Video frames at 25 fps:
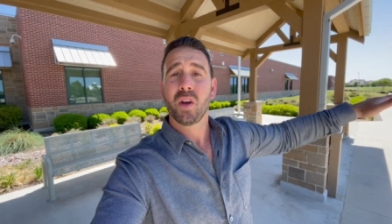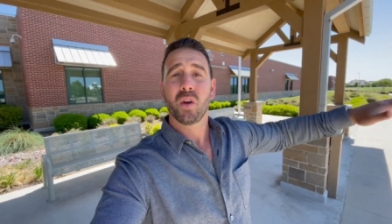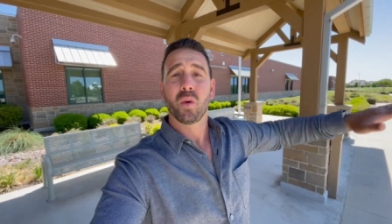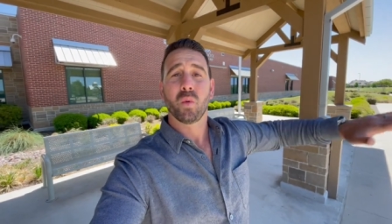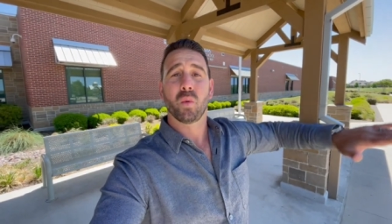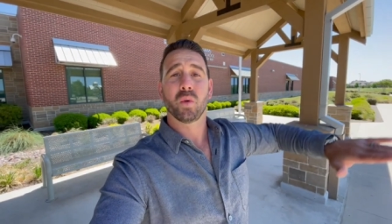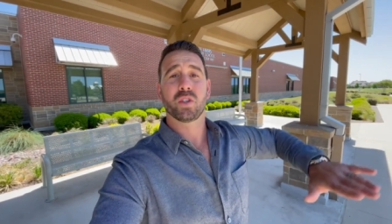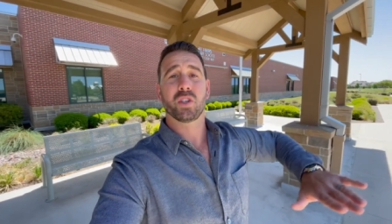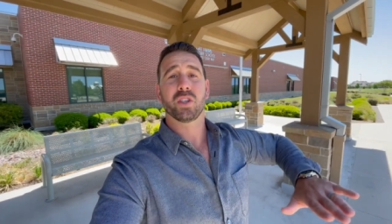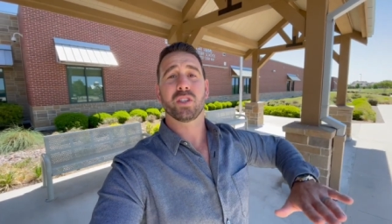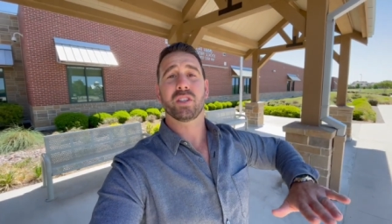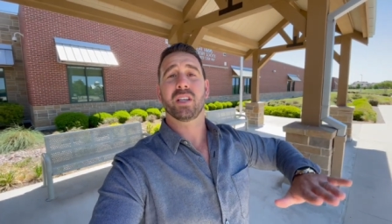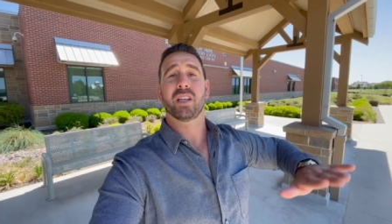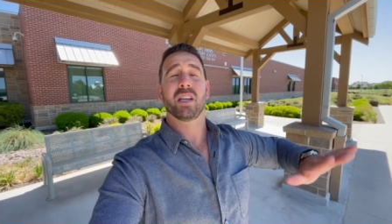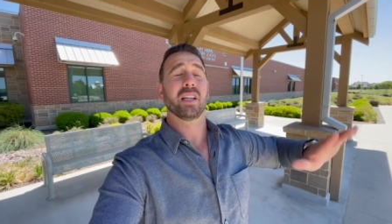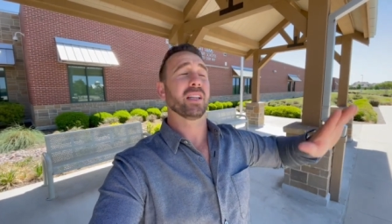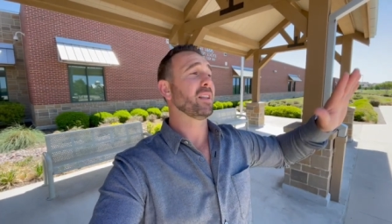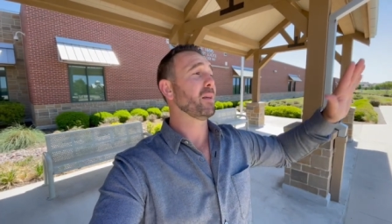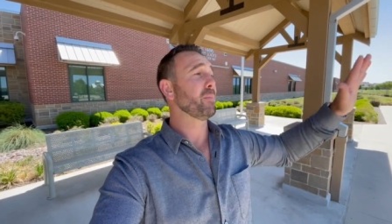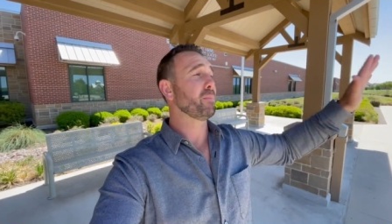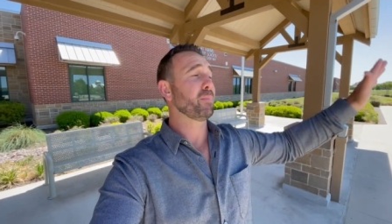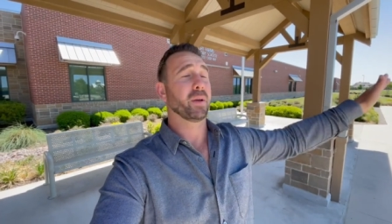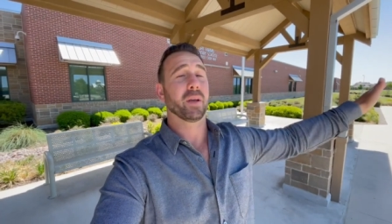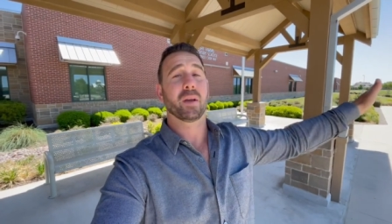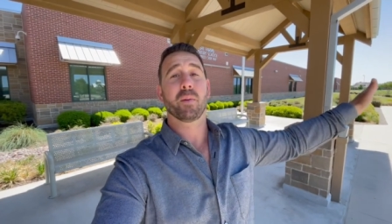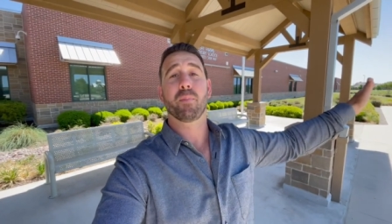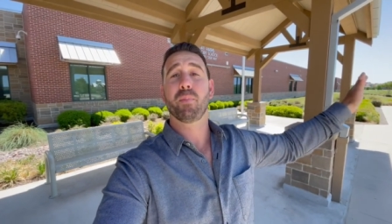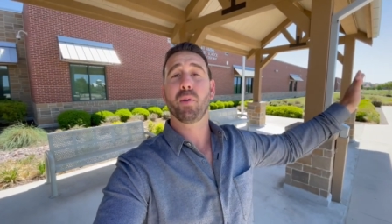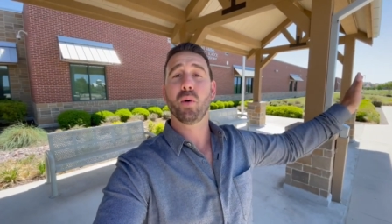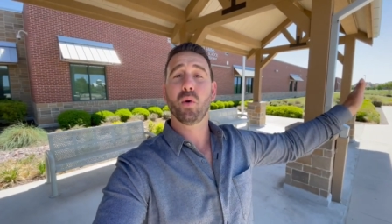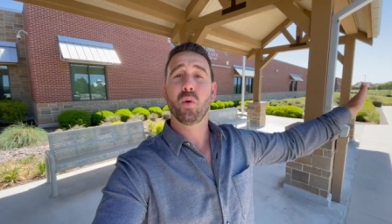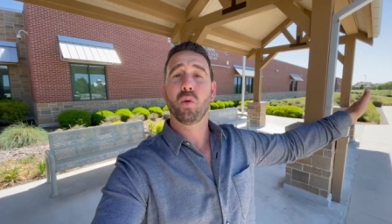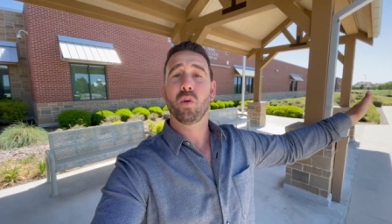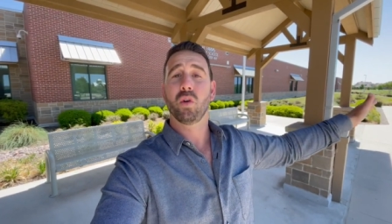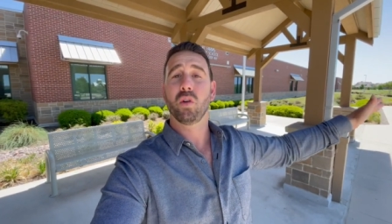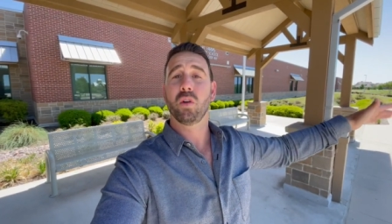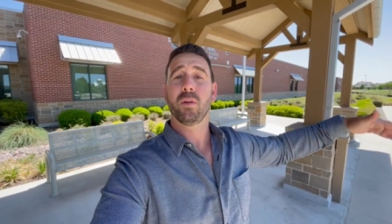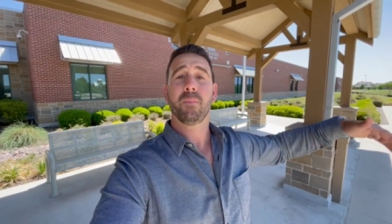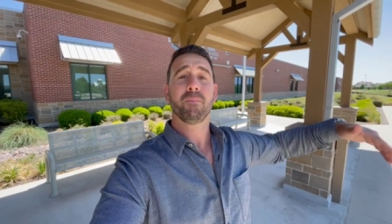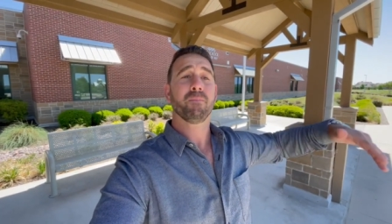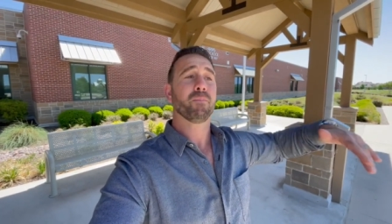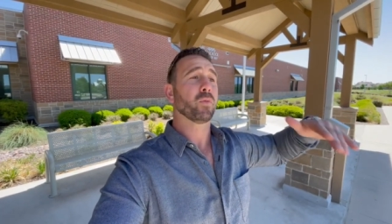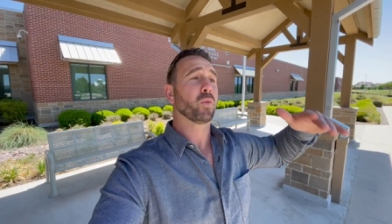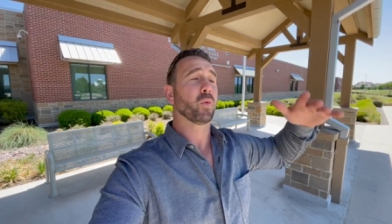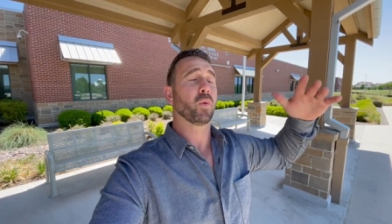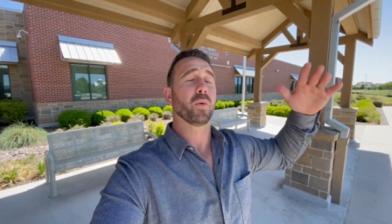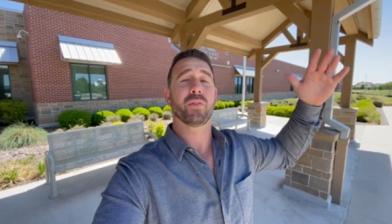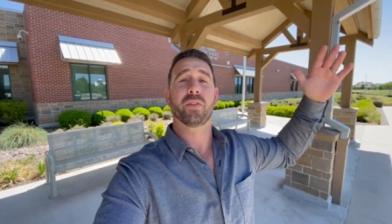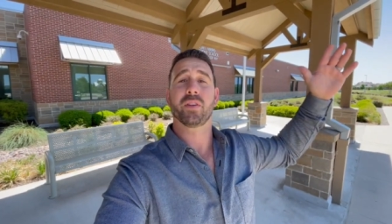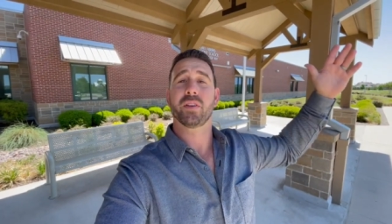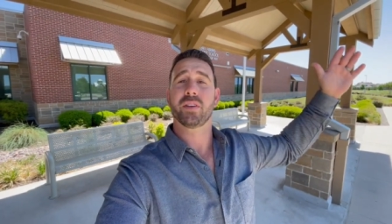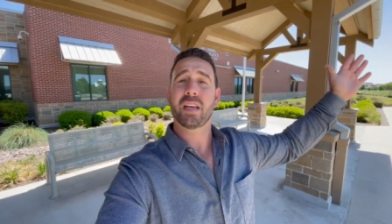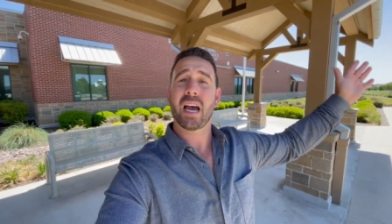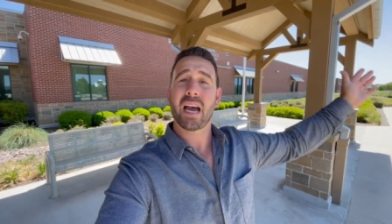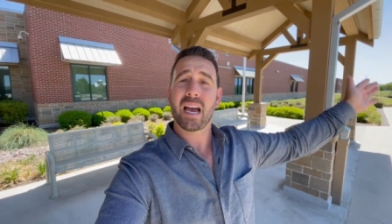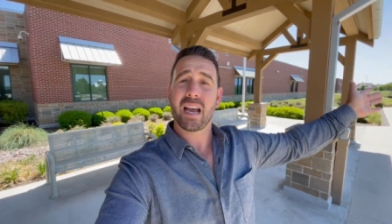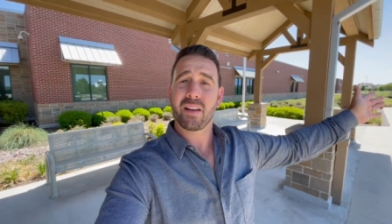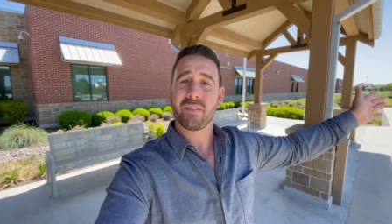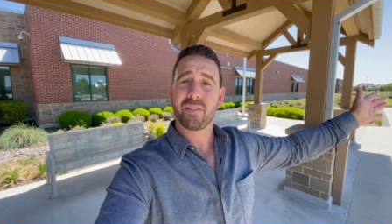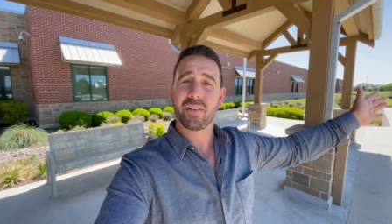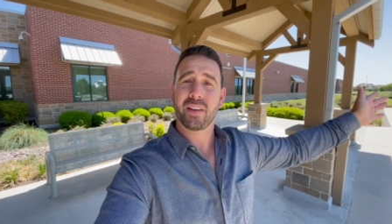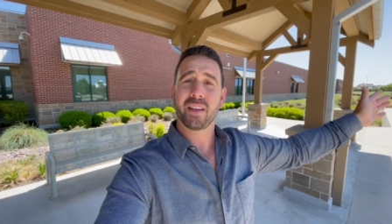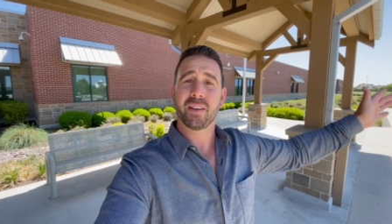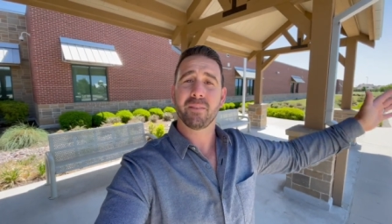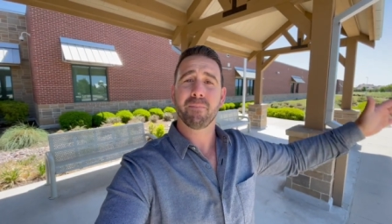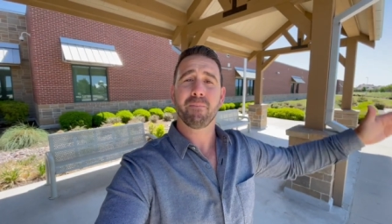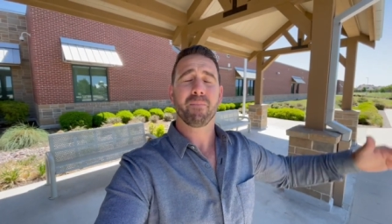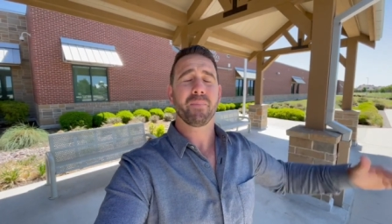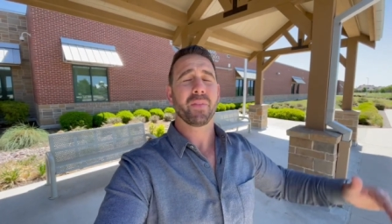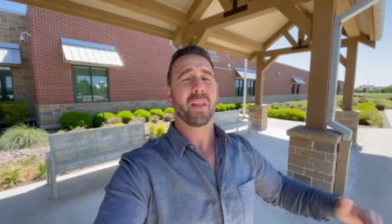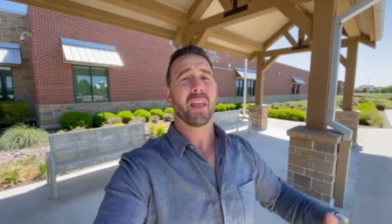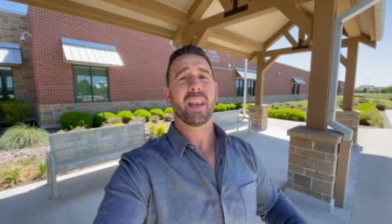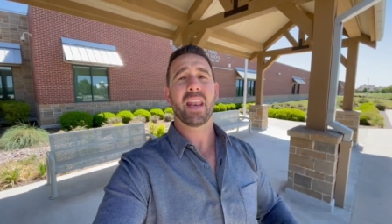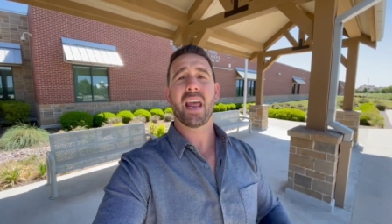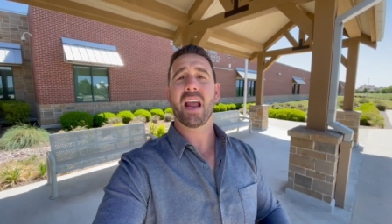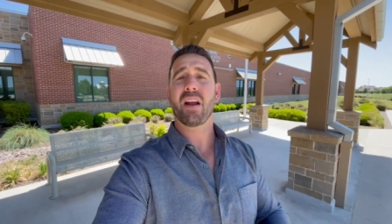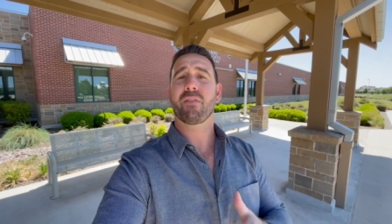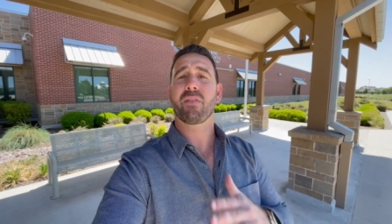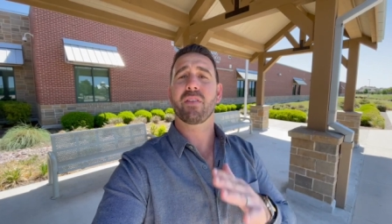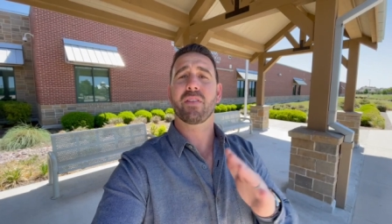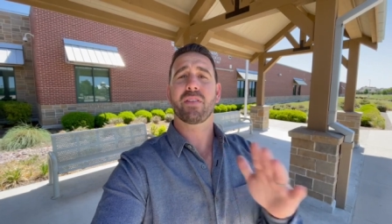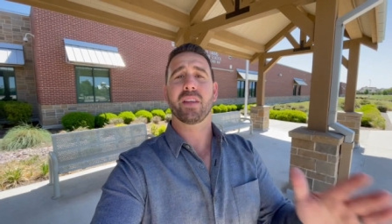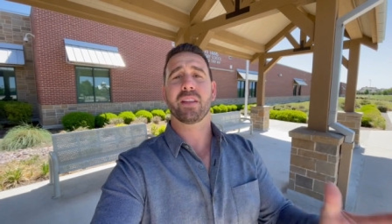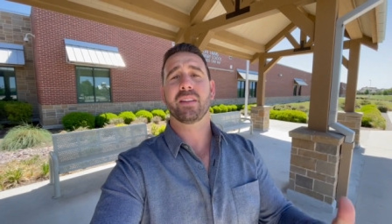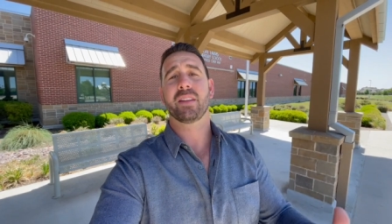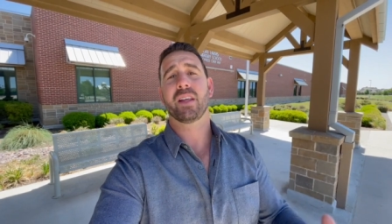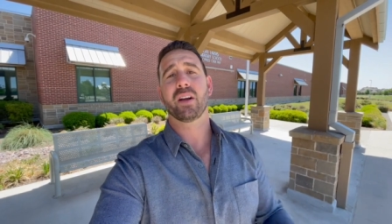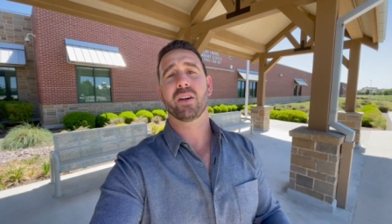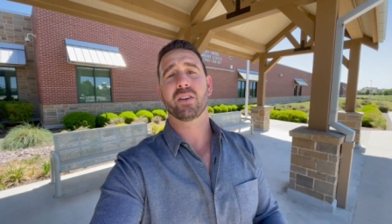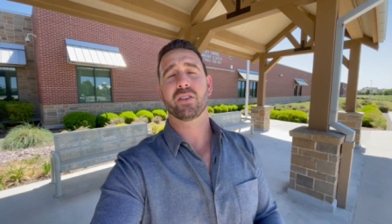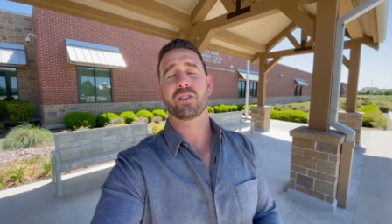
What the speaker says: which is an Olympic pool with the diving and everything there.